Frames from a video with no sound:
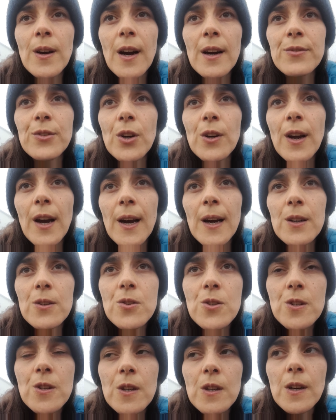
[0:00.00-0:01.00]
I've got a
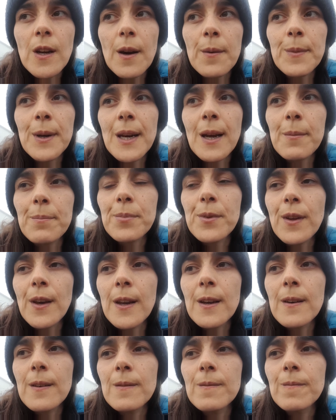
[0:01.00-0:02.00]
house coming up
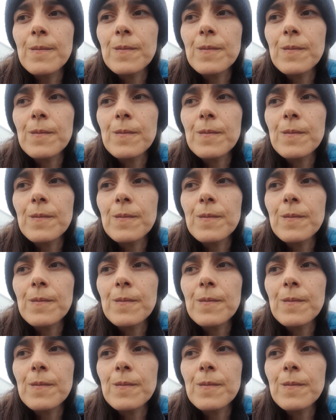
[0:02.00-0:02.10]
then